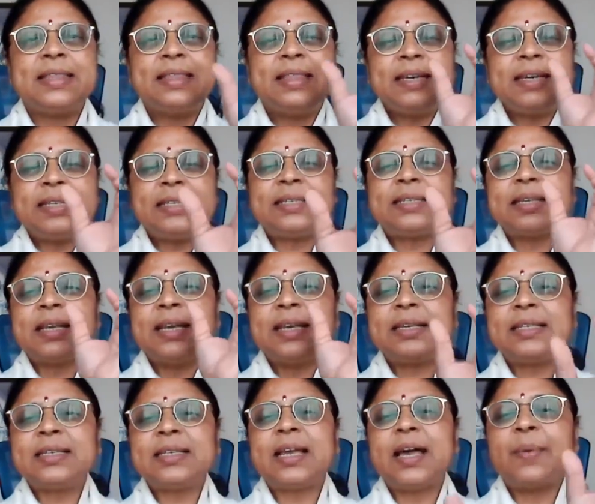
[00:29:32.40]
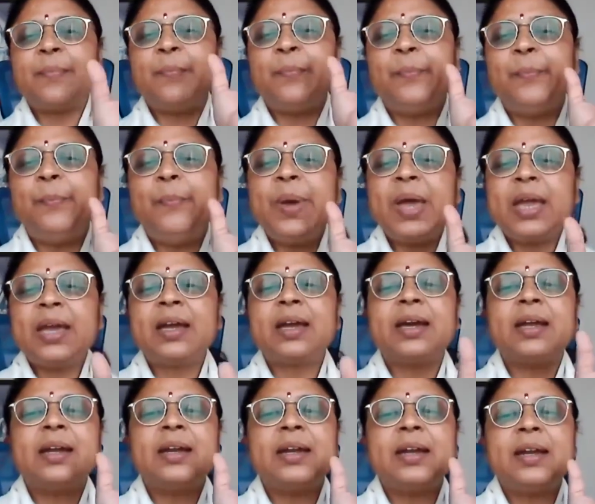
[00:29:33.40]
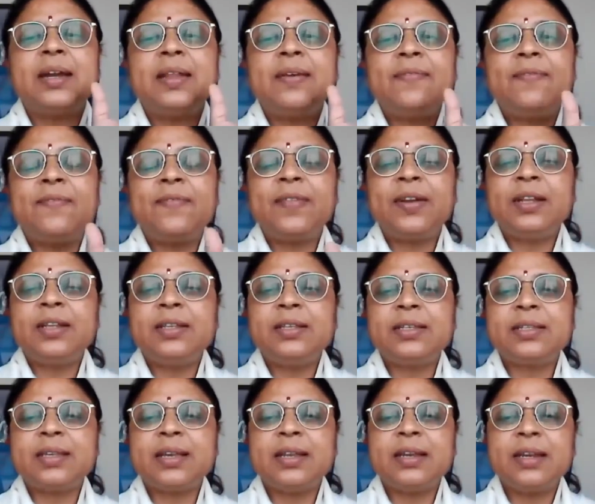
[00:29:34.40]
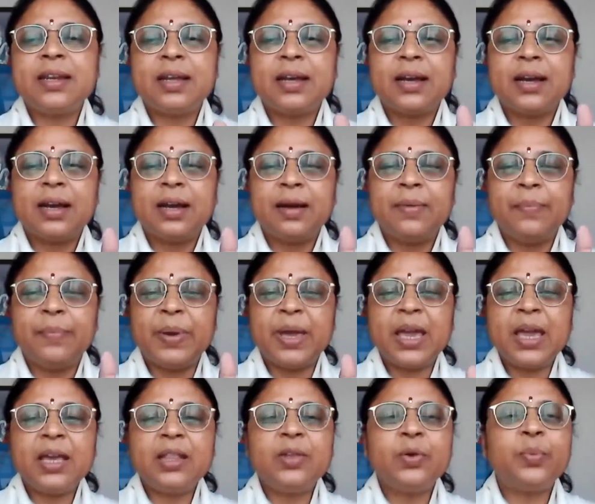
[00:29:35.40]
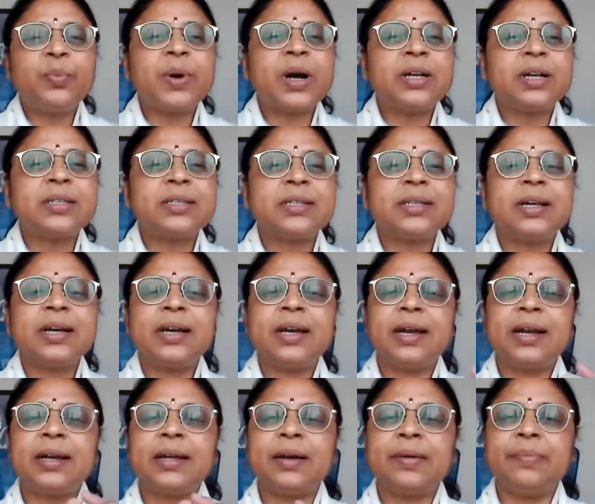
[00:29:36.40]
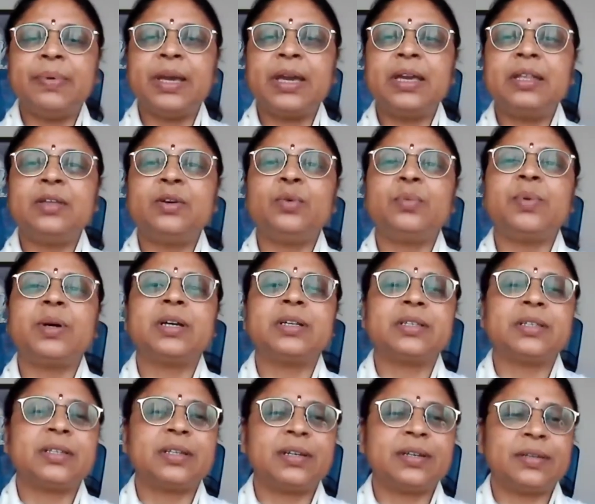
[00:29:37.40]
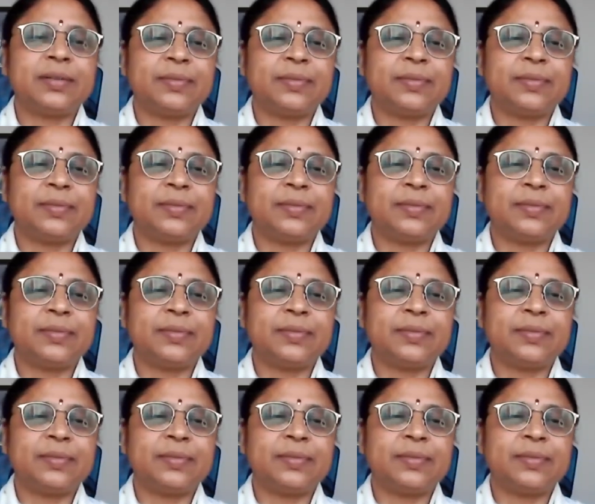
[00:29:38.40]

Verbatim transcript: This is a big difference in Bheda Upasana and Abheda Upasana.